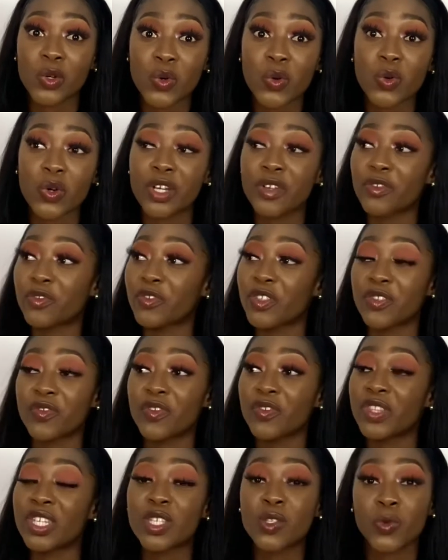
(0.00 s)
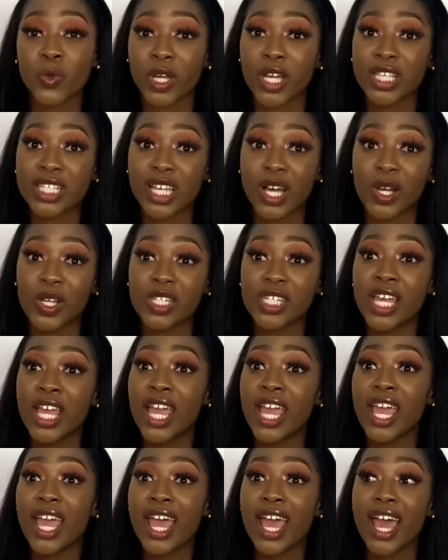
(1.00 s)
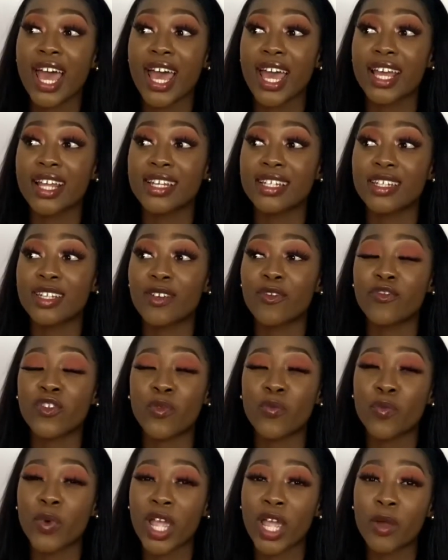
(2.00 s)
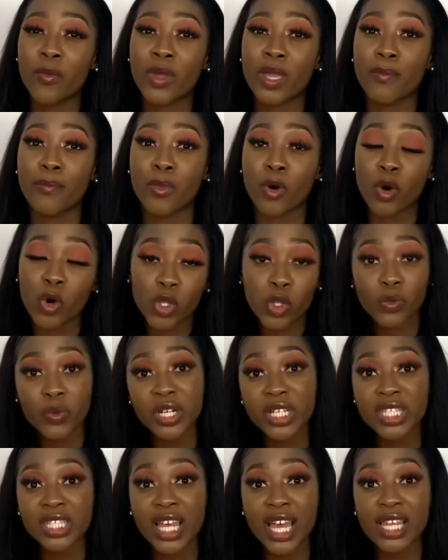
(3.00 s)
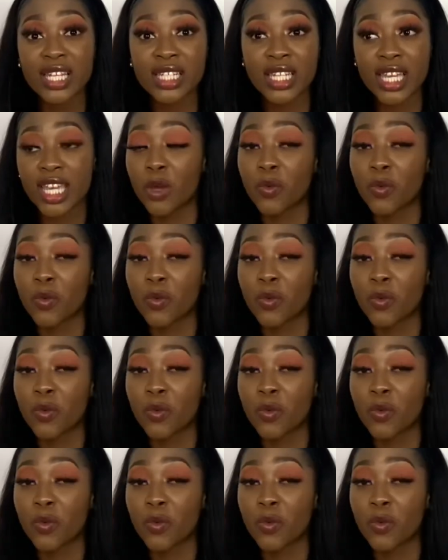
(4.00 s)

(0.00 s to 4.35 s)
if this works out. And from where we both were standing,